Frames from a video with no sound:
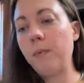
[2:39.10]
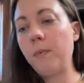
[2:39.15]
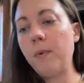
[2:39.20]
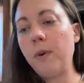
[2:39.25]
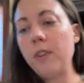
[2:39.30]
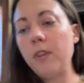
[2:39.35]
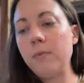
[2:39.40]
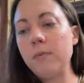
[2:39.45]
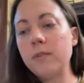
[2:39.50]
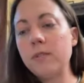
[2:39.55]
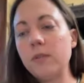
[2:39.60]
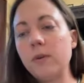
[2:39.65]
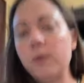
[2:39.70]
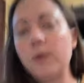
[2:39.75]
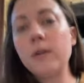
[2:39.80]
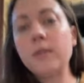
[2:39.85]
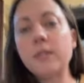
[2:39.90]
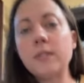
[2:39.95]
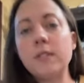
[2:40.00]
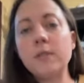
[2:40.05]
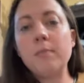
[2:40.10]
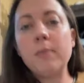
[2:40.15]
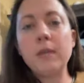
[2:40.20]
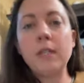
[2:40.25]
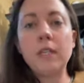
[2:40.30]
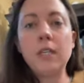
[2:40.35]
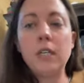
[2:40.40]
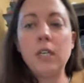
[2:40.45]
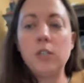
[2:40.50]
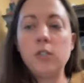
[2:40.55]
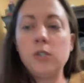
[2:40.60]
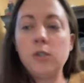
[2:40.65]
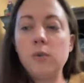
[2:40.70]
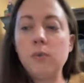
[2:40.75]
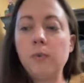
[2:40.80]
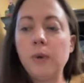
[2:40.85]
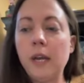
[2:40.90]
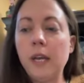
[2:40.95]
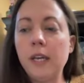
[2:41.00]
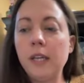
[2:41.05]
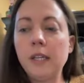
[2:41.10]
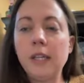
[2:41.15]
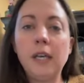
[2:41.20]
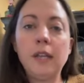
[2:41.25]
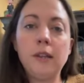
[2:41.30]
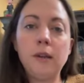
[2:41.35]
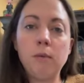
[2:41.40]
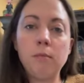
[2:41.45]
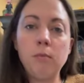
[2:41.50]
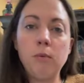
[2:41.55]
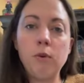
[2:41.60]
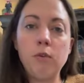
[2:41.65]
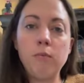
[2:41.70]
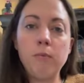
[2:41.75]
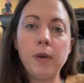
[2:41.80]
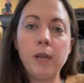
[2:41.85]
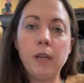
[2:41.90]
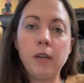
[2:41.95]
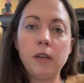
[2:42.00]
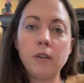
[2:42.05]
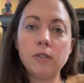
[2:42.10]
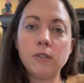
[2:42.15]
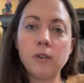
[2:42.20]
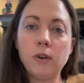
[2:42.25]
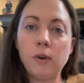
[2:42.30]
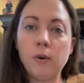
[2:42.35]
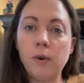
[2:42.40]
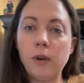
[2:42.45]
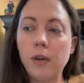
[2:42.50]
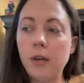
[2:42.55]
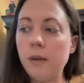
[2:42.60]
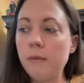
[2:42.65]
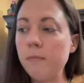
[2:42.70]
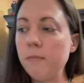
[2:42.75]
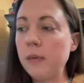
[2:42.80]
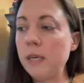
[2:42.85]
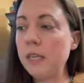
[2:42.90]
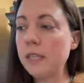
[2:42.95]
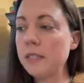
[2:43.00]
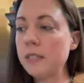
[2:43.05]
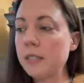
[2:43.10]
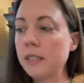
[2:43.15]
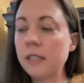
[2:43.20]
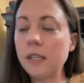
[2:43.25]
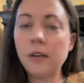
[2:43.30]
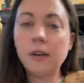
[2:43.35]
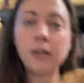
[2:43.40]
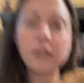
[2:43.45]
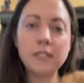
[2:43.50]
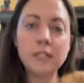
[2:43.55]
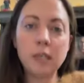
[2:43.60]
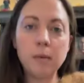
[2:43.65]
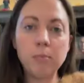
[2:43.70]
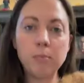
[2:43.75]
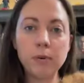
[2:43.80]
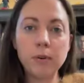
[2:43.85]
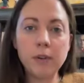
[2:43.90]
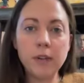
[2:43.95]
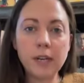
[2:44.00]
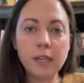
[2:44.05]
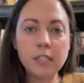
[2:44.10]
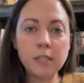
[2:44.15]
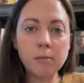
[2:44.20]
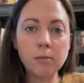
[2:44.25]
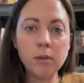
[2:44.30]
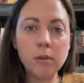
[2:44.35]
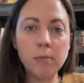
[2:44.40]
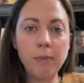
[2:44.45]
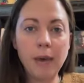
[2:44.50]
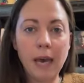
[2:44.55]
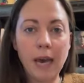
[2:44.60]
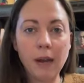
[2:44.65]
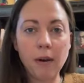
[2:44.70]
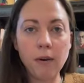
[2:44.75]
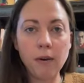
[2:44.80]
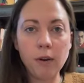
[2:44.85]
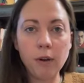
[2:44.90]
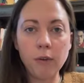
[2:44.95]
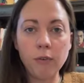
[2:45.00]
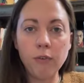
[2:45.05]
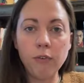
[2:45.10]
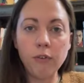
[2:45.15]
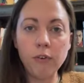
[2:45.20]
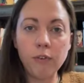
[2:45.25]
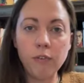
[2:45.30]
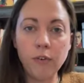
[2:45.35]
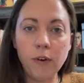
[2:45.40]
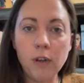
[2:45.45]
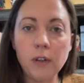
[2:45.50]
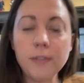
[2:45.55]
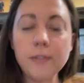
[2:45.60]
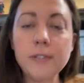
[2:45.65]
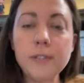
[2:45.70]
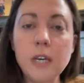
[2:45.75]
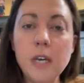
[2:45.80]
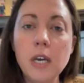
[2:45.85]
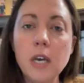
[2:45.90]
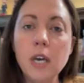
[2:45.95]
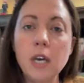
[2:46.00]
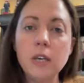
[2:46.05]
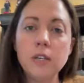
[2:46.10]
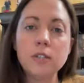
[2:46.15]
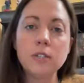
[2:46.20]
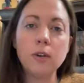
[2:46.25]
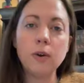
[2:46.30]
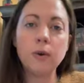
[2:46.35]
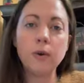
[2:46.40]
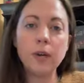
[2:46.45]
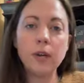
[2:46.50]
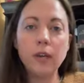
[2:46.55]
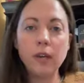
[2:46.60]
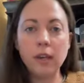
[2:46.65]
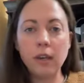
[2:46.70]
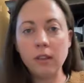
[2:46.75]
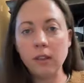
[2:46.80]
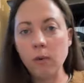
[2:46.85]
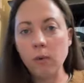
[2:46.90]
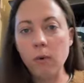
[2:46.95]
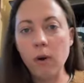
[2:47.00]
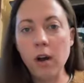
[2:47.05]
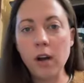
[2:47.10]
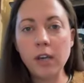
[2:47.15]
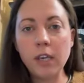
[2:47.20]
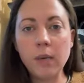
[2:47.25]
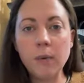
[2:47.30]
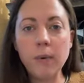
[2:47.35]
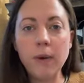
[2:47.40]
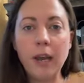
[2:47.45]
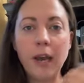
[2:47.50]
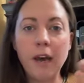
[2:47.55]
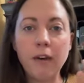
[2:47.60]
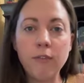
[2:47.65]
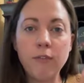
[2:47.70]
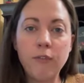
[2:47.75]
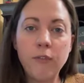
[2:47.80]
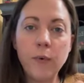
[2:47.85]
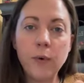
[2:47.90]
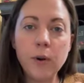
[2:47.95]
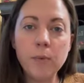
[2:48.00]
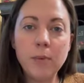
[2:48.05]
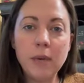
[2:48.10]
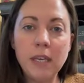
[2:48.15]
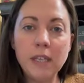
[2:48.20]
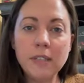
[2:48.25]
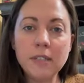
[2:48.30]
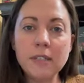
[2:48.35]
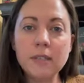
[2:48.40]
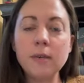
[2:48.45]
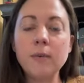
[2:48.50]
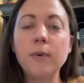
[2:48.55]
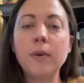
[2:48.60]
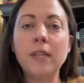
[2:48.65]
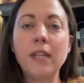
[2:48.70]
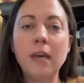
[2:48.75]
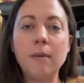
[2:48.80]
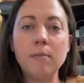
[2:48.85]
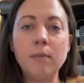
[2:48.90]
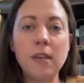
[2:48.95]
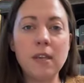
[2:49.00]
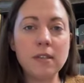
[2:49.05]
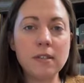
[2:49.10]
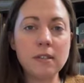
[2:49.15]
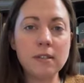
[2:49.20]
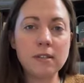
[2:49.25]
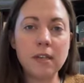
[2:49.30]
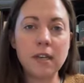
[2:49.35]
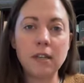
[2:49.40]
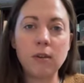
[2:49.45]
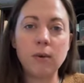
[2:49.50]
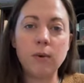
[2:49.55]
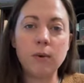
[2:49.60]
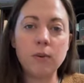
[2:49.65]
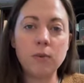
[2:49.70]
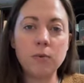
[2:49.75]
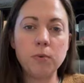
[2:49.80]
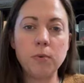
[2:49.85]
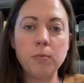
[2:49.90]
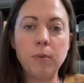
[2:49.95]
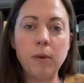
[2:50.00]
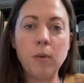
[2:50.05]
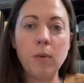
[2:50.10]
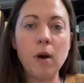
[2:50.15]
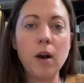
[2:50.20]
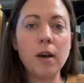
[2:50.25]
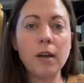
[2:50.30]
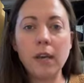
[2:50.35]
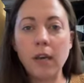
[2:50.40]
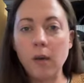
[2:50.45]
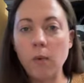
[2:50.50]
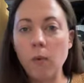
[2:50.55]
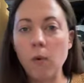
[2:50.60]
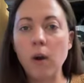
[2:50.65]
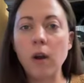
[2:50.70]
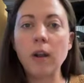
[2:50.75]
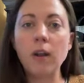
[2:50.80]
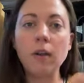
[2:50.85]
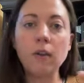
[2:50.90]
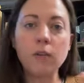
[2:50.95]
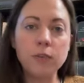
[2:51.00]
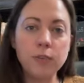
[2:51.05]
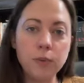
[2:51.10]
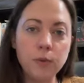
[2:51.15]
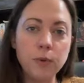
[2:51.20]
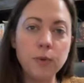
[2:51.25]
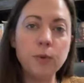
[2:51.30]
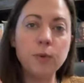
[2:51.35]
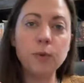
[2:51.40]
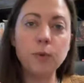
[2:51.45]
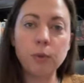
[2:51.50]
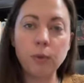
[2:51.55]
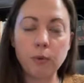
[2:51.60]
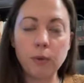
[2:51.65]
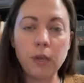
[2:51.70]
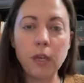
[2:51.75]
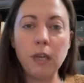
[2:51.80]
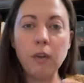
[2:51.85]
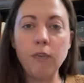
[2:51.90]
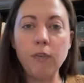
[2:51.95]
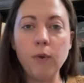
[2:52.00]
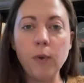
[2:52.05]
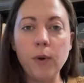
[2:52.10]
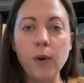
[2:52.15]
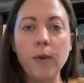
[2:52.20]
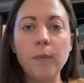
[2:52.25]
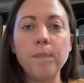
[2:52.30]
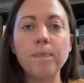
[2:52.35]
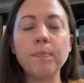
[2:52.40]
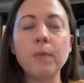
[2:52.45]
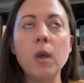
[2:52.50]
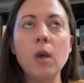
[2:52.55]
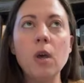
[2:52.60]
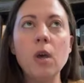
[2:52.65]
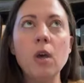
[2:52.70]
But rhythm is the horse's ability to regulate their movement. So it means that there is a predictable pattern of footfalls. So in the walk, you would have 4 beats. What that means is that the horse would be walking 1, 2, 3, 4.